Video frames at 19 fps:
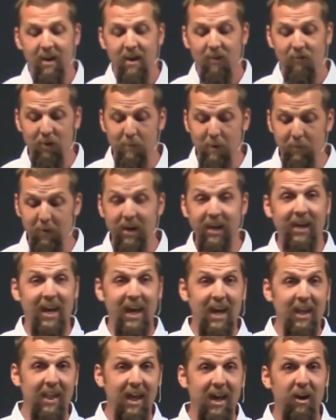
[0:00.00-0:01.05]
Remember, he
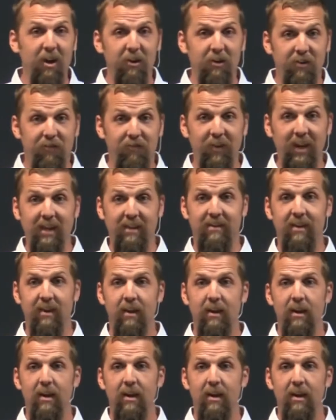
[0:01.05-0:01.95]
can't land on his feet.